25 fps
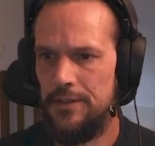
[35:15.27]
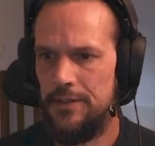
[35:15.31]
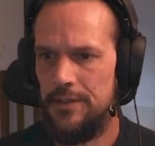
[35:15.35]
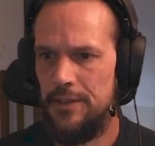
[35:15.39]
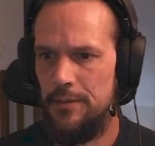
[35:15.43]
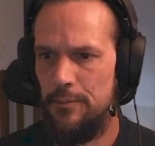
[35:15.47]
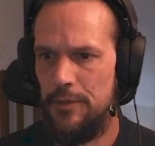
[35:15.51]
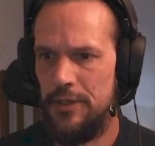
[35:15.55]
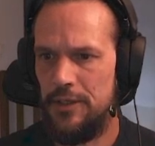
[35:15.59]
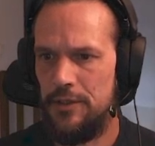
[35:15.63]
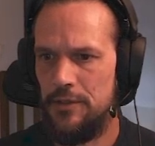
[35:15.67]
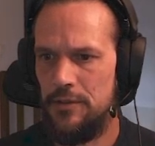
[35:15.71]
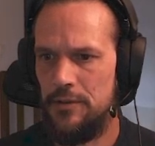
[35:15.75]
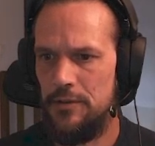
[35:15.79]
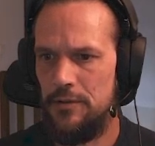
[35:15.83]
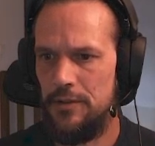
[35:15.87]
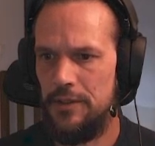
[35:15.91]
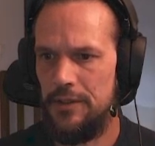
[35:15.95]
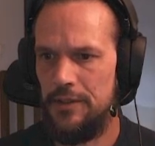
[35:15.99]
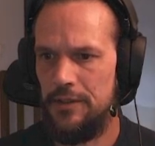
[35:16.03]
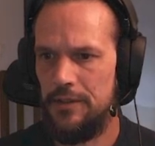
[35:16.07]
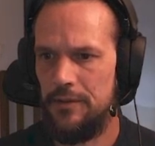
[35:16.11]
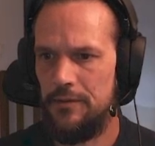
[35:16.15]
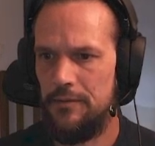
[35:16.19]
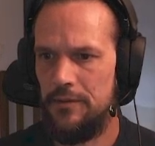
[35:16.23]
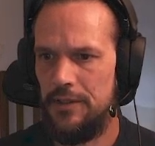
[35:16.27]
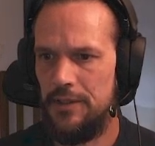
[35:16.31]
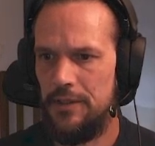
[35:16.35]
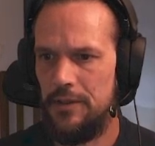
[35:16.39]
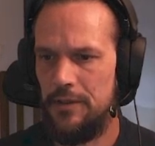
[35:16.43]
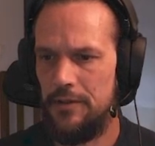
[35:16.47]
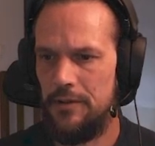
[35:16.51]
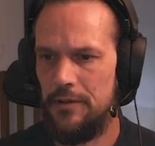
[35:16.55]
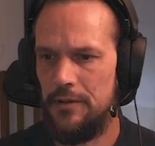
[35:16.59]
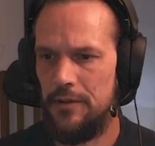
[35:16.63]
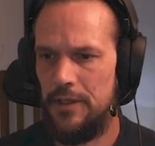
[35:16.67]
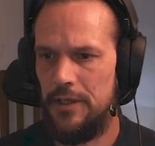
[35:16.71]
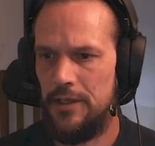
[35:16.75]
then make sure that the grid
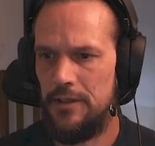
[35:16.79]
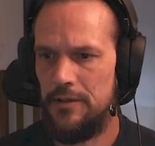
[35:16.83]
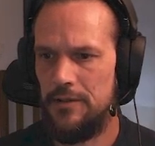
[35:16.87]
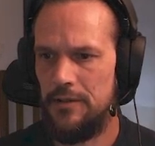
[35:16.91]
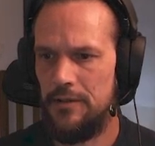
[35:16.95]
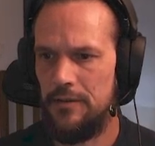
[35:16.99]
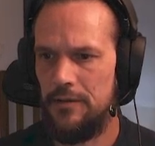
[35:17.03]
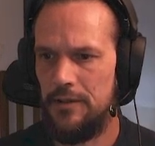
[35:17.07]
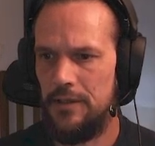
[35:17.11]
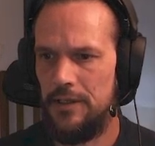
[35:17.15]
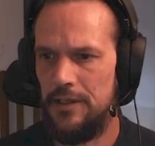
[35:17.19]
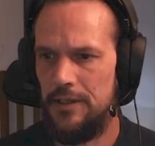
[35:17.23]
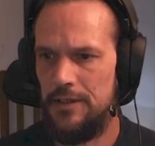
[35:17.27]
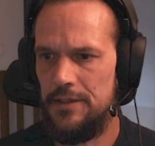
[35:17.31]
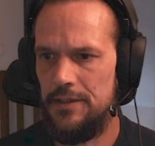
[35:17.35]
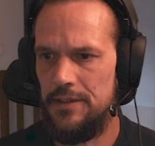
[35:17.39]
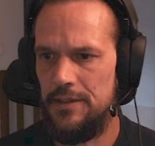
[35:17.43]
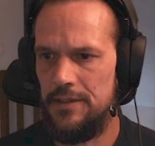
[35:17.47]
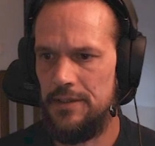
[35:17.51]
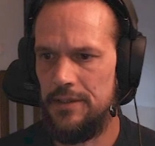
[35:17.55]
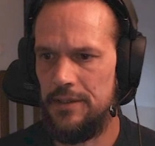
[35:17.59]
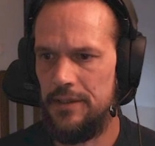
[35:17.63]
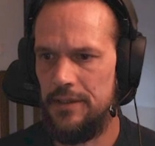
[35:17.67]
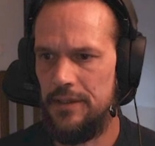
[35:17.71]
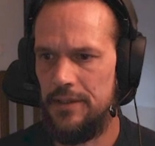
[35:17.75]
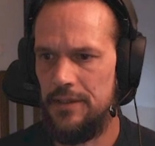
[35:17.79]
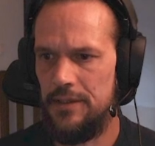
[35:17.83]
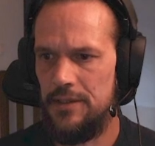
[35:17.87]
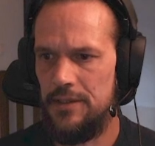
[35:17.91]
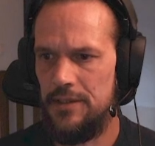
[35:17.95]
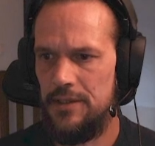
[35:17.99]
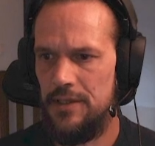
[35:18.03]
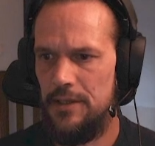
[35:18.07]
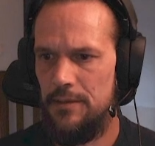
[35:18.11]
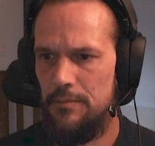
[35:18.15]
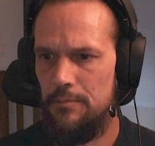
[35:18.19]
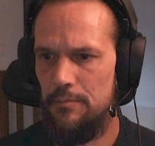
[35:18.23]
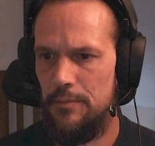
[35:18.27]
hexagon class has a
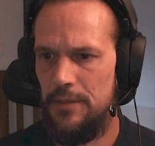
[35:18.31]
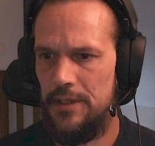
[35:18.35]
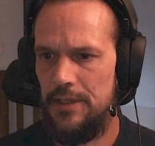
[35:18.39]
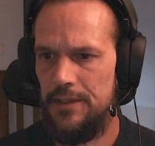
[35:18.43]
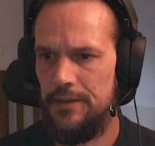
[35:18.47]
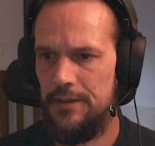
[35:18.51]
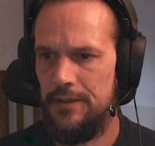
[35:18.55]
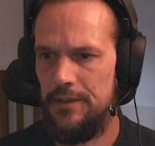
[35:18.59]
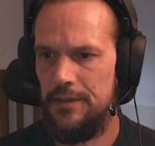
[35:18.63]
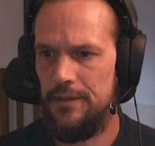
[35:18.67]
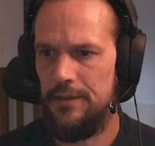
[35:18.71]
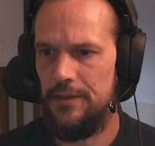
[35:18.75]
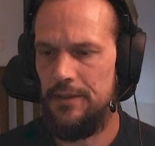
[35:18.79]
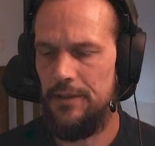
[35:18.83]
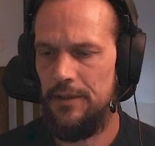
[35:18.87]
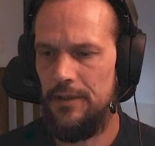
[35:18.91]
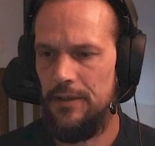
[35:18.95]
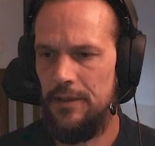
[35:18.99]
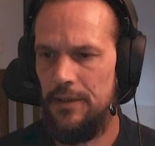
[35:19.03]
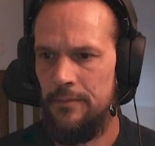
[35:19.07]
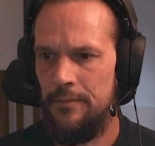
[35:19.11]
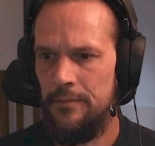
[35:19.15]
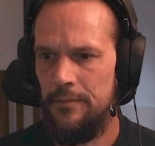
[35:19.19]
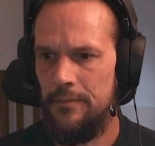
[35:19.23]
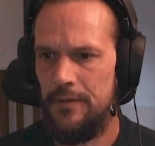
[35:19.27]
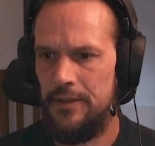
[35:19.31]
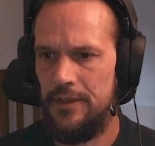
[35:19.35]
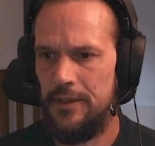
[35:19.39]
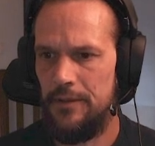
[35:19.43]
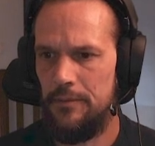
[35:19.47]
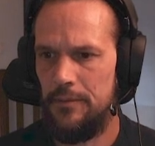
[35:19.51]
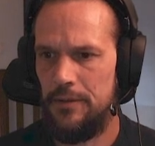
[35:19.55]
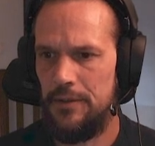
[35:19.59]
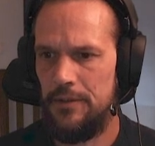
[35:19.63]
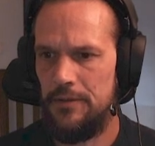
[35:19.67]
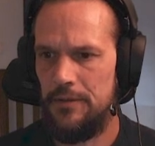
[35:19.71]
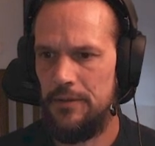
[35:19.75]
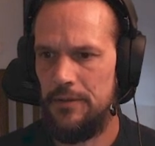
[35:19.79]
getShape method that
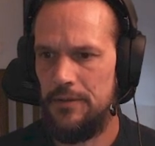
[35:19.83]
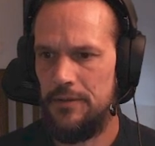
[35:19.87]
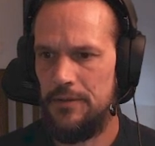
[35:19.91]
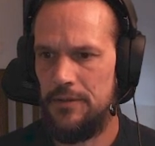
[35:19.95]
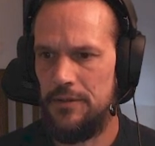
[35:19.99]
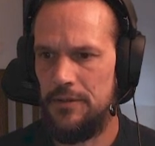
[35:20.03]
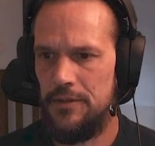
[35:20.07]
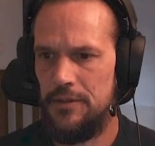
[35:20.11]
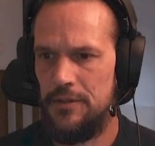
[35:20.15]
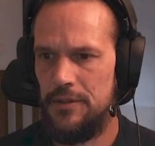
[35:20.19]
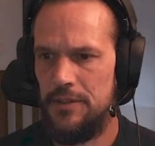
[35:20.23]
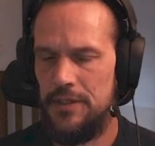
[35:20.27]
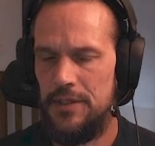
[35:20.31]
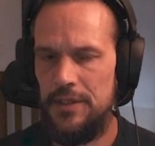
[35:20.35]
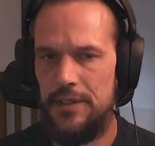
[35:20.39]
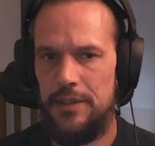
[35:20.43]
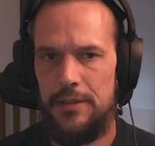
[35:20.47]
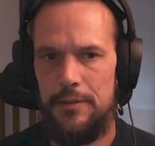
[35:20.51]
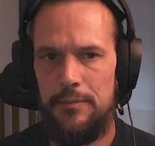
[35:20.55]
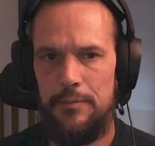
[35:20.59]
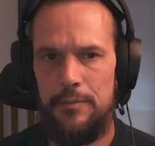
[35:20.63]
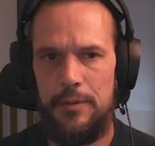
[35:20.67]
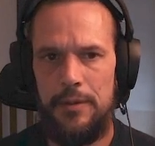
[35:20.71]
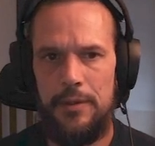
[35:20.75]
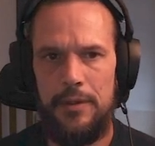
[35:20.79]
returns the shape.